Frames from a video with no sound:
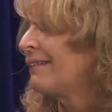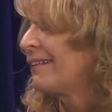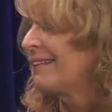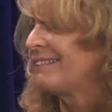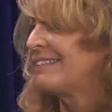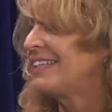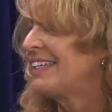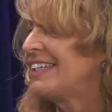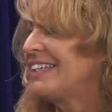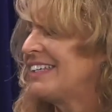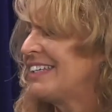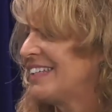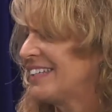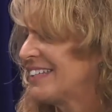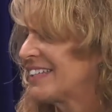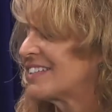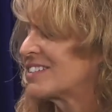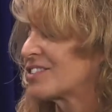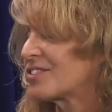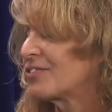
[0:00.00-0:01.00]

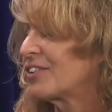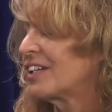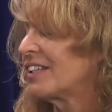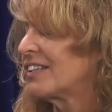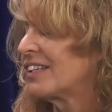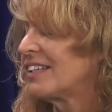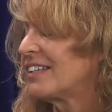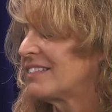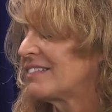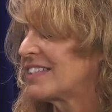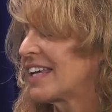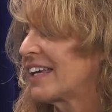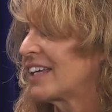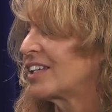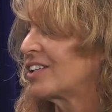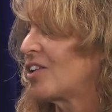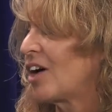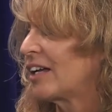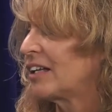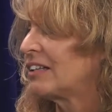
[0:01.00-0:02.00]
need. It's really
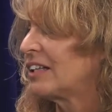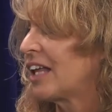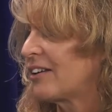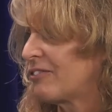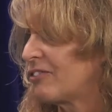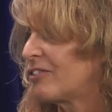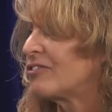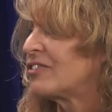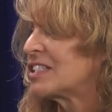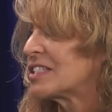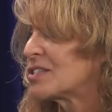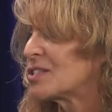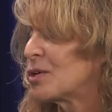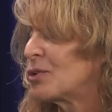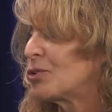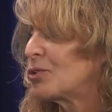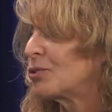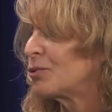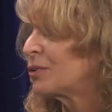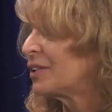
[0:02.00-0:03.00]
taken on a life of its
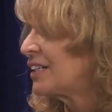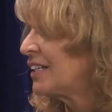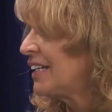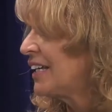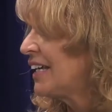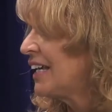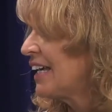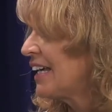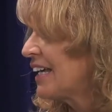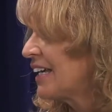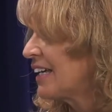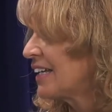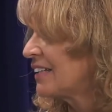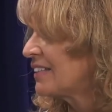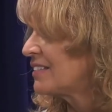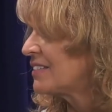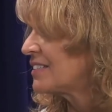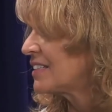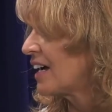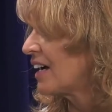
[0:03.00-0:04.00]
own.
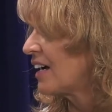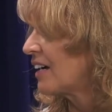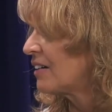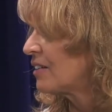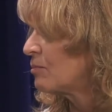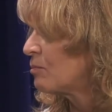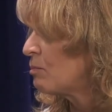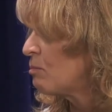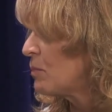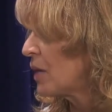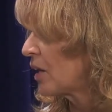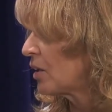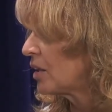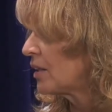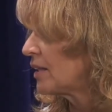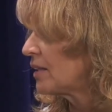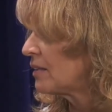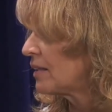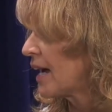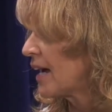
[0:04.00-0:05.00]
And uh,
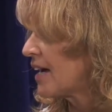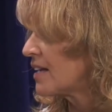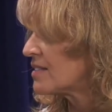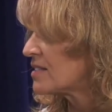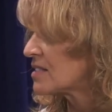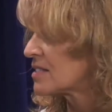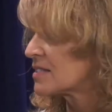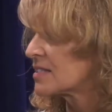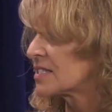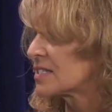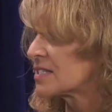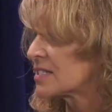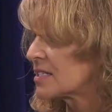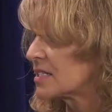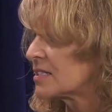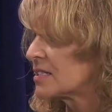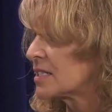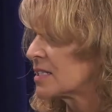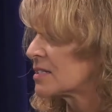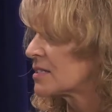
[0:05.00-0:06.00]
Marilyn has the
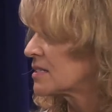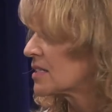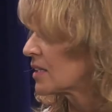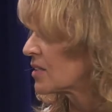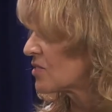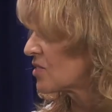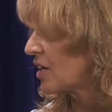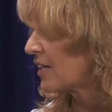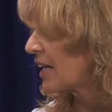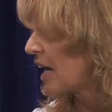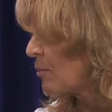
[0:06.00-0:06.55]
statistics on how